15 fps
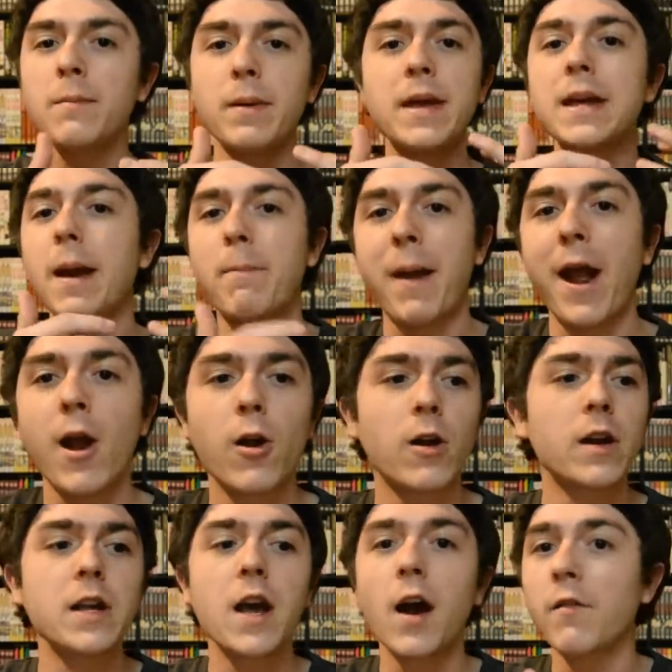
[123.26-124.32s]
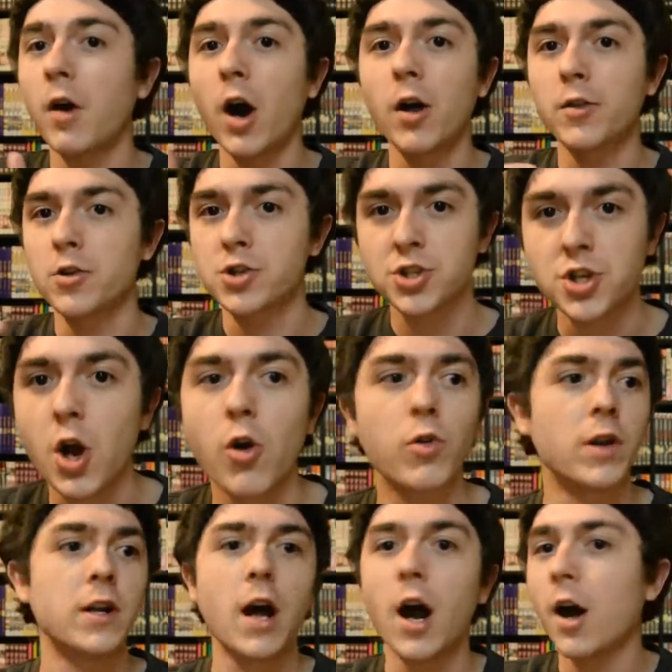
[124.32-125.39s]
being a parody of other
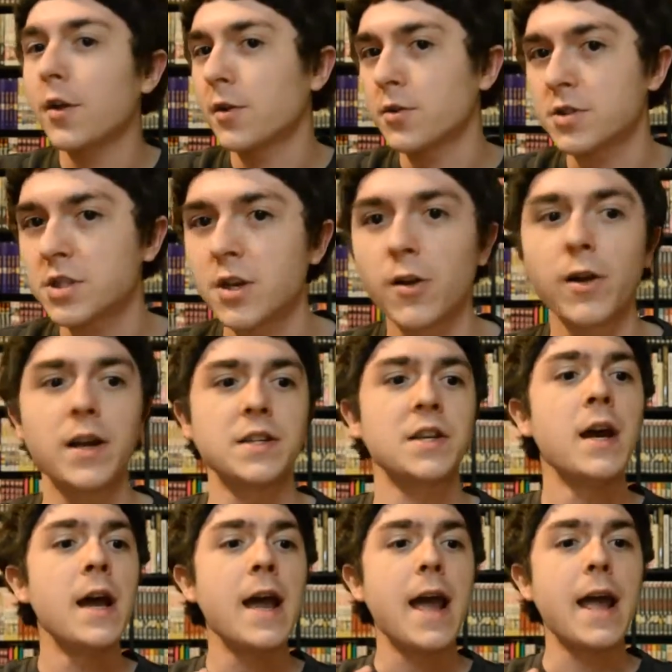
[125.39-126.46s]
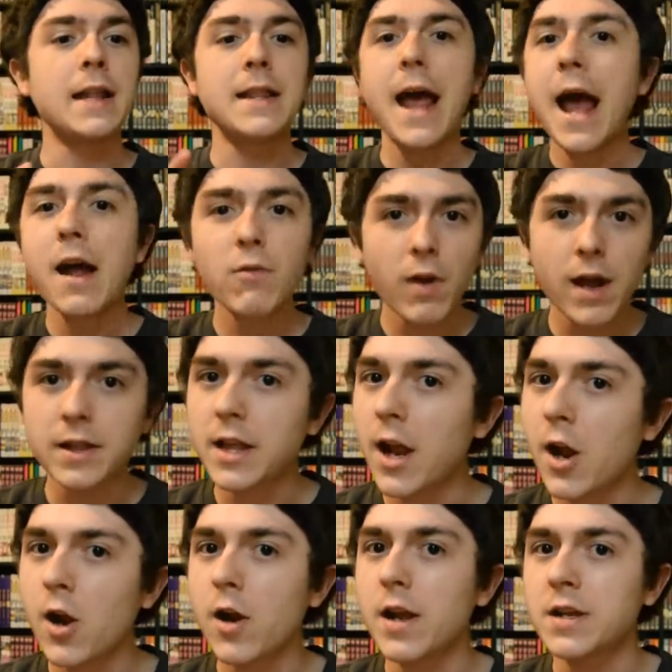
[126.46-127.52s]
shonen, other series, and that right
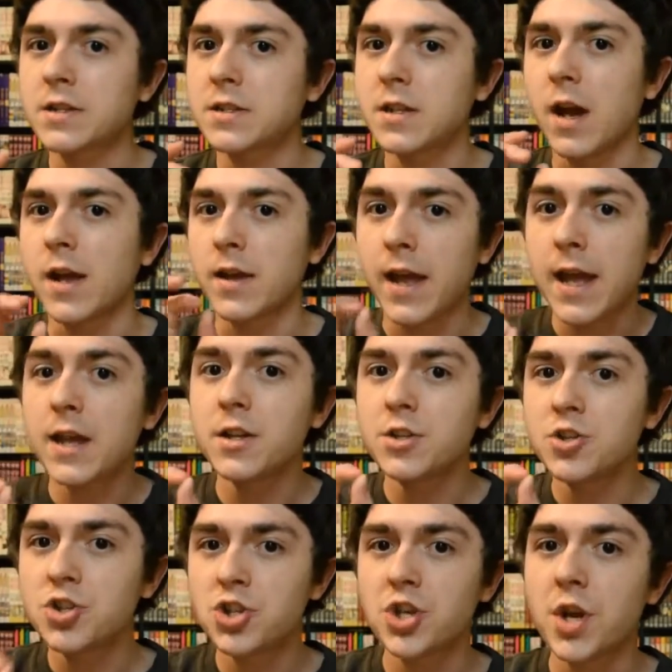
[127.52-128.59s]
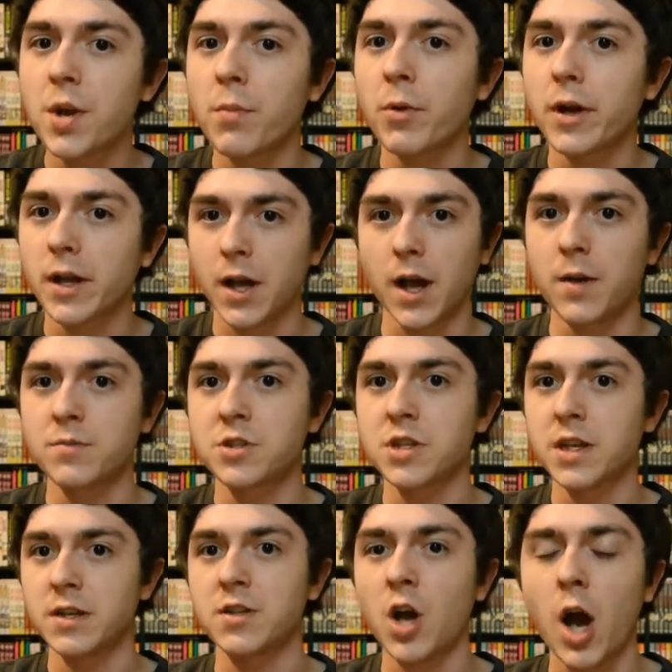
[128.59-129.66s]
there is the hidden gem when it comes to
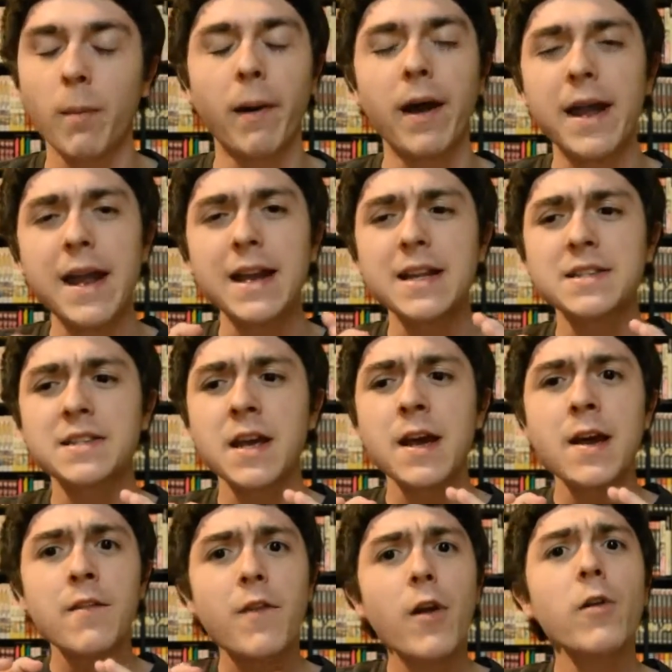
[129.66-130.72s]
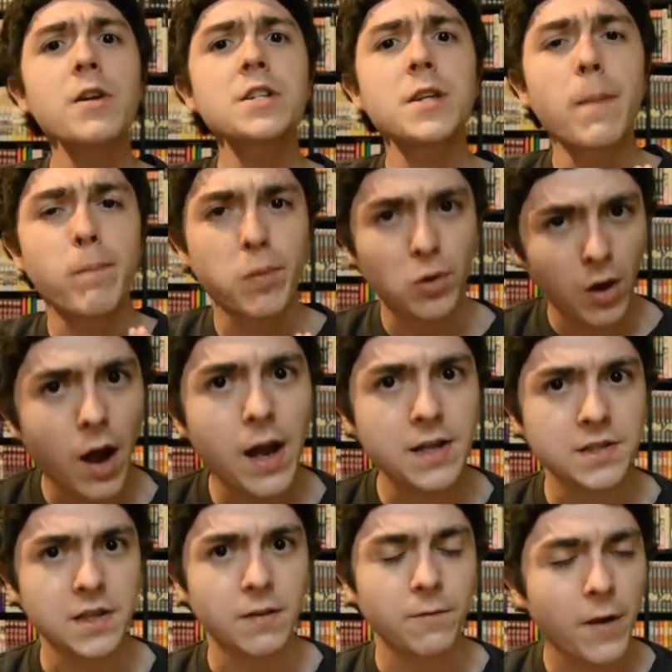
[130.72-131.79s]
Gintama, and it's very
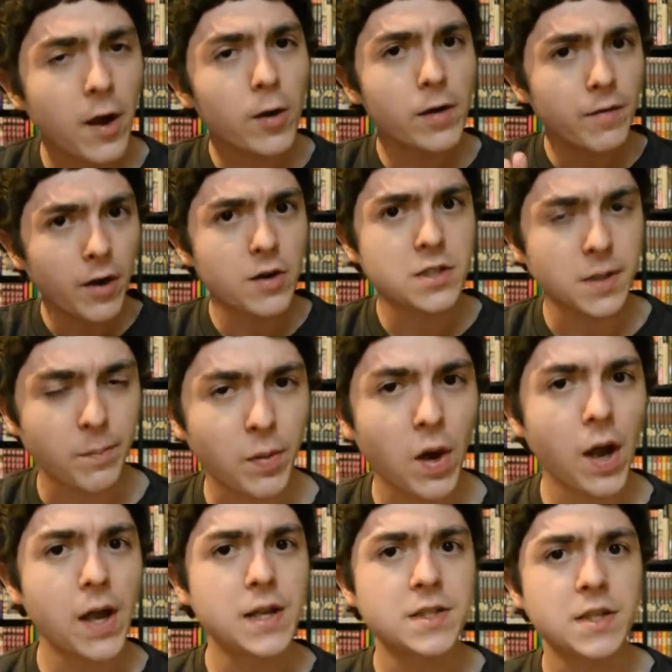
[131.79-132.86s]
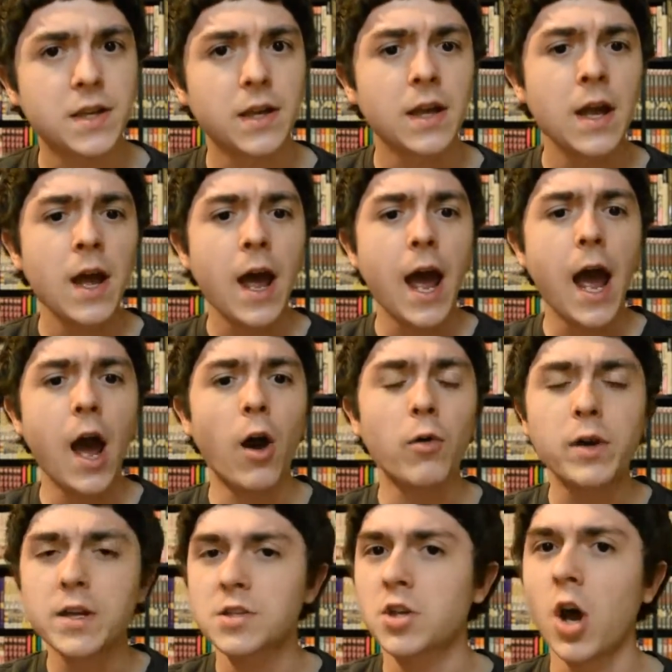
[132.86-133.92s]
surprising, very, very surprising how
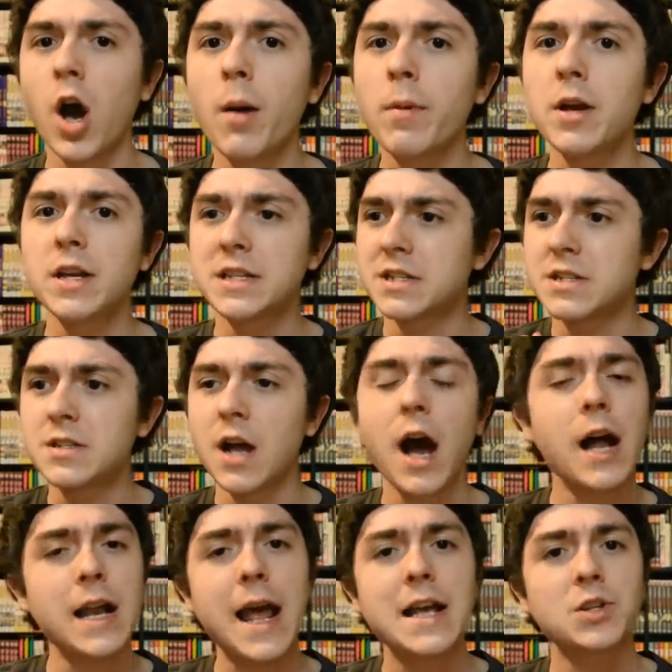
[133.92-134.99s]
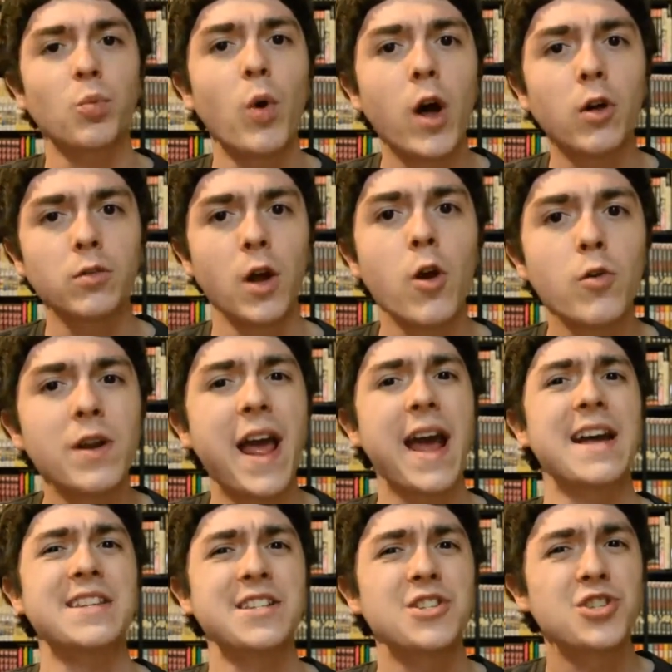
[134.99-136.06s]
Gintama is not as well known
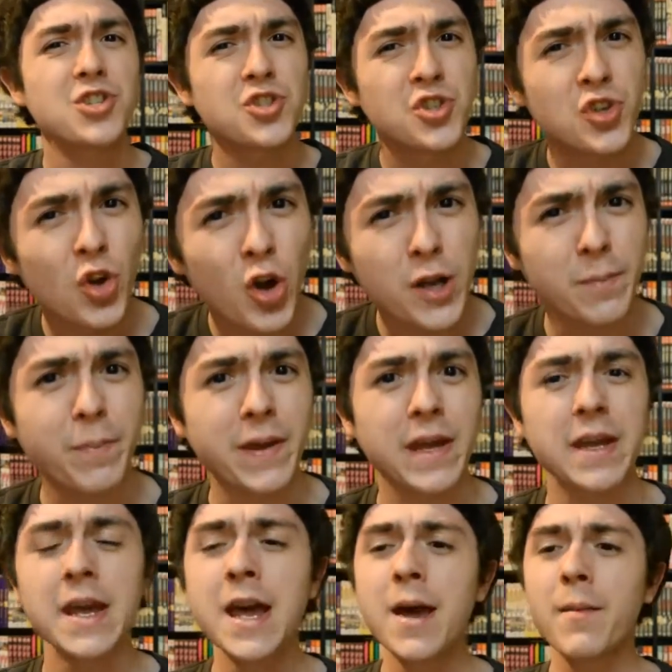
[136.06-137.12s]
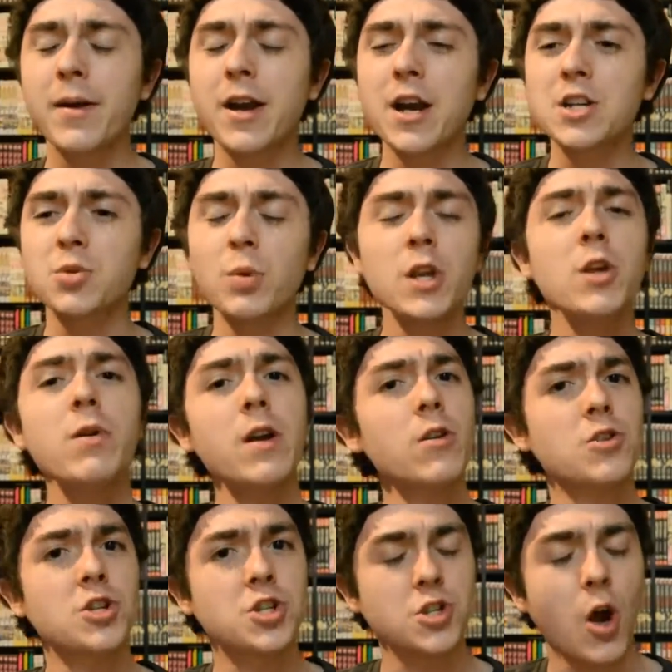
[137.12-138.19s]
as it should be, because when you
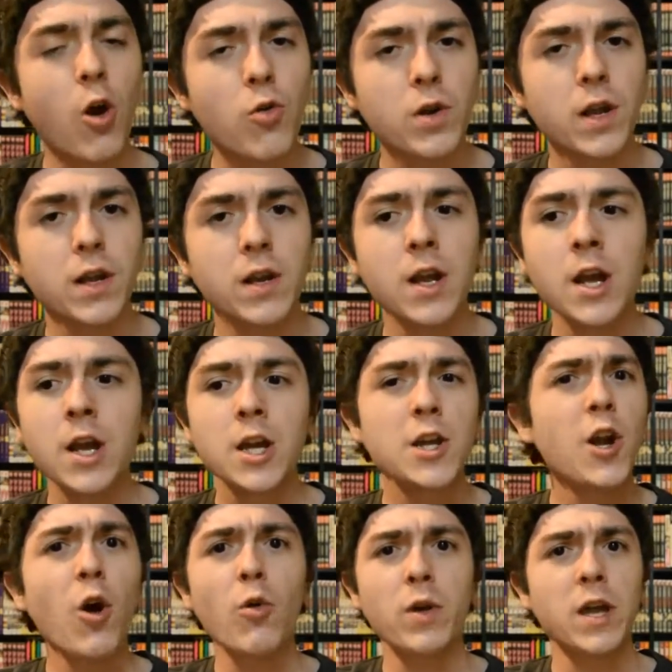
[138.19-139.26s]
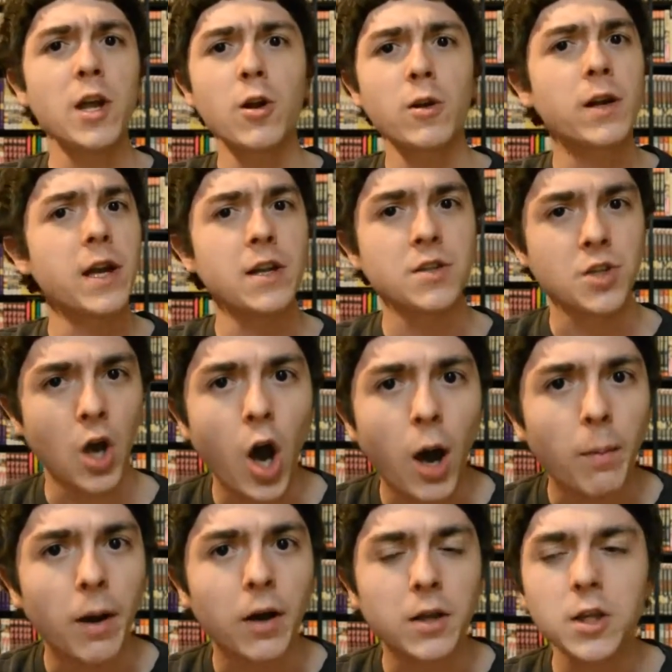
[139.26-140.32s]
hear shonen, you don't hear
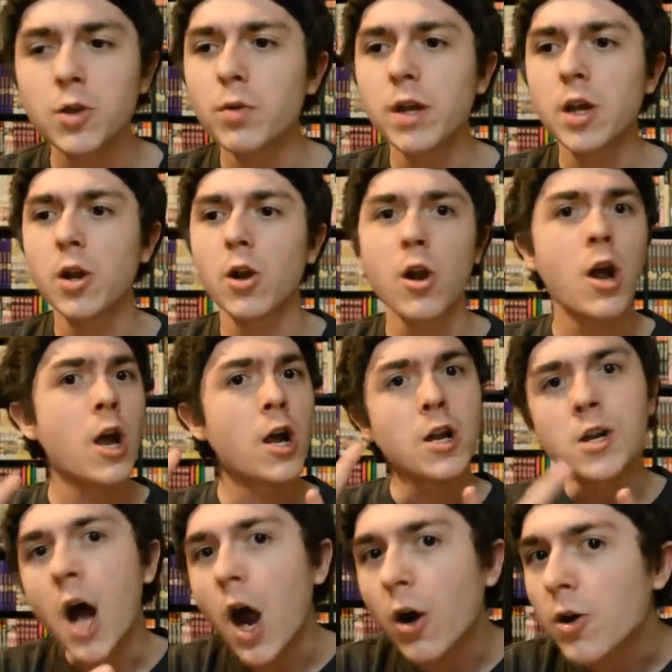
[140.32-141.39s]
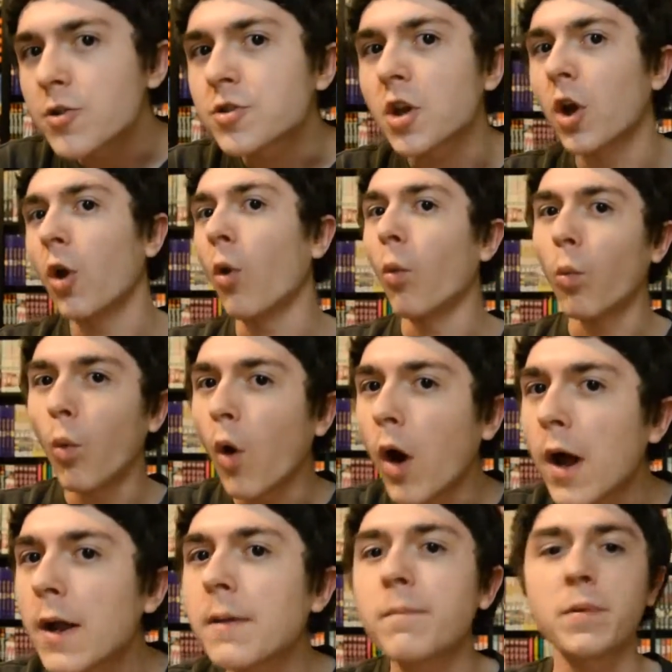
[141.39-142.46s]
Gintama, you hear Naruto,
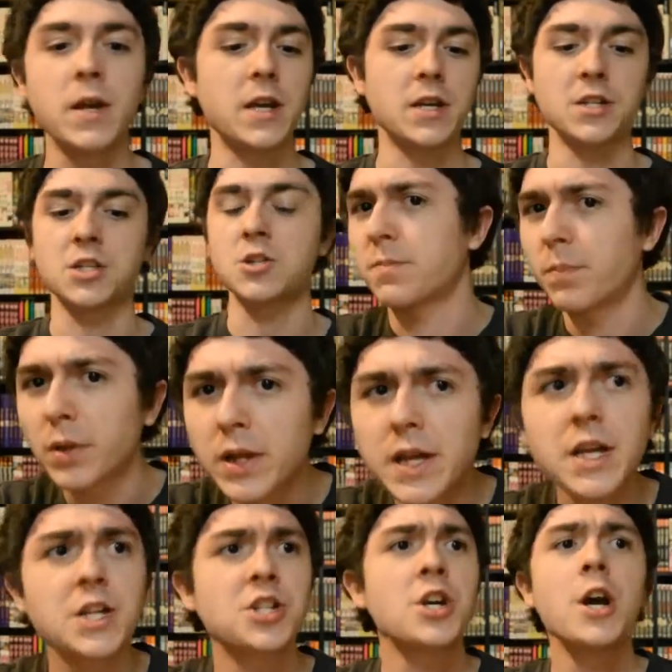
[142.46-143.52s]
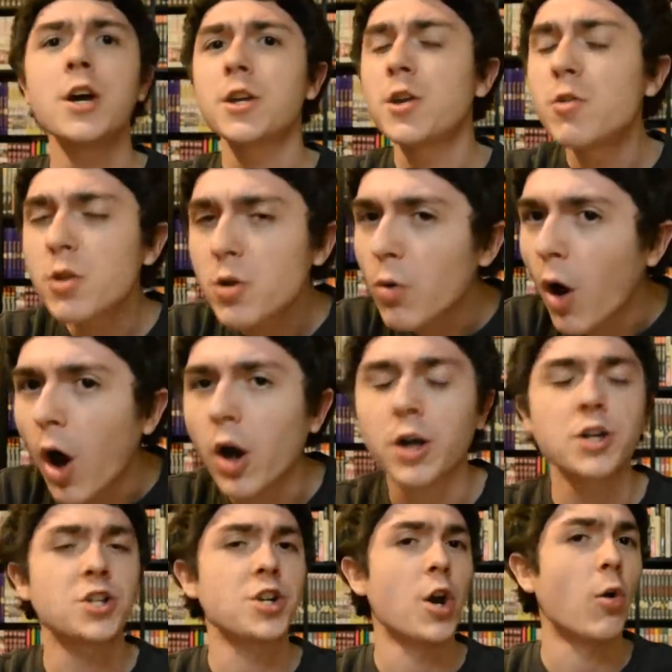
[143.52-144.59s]
One Piece, Bleach, Yu Yu
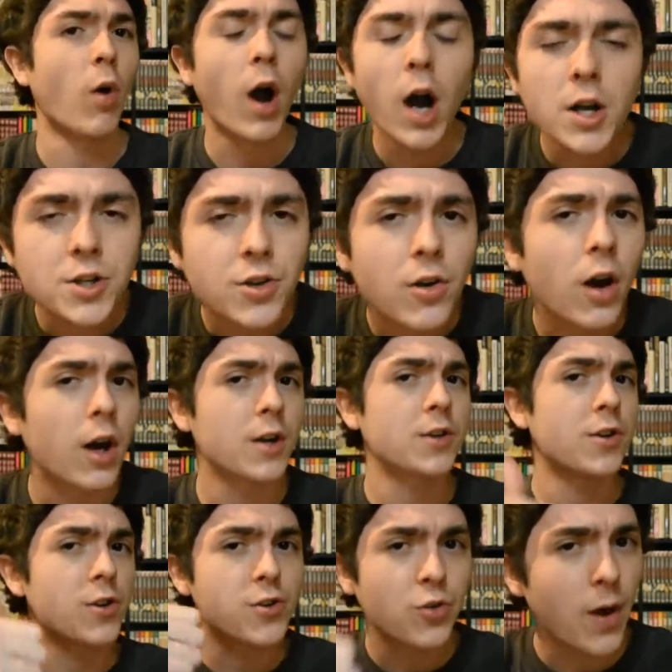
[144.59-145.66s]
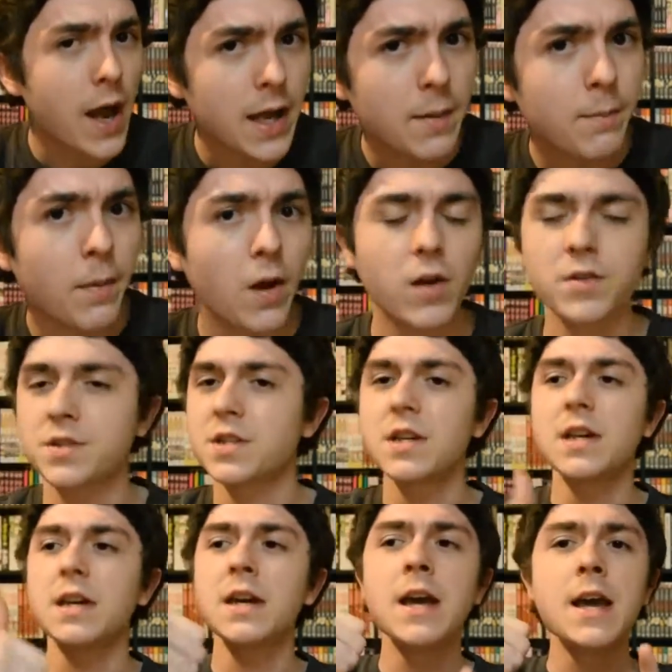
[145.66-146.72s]
Hakusho, Hunter x Hunter, Dragon Ball
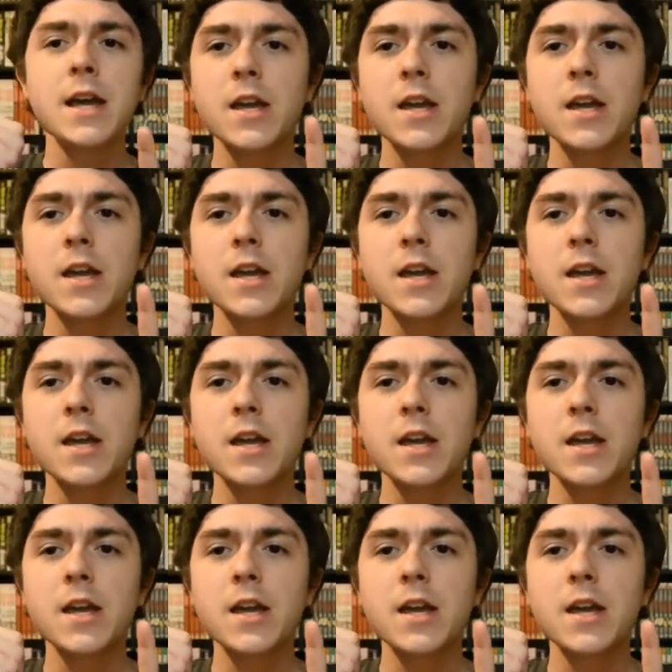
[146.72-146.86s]
Z.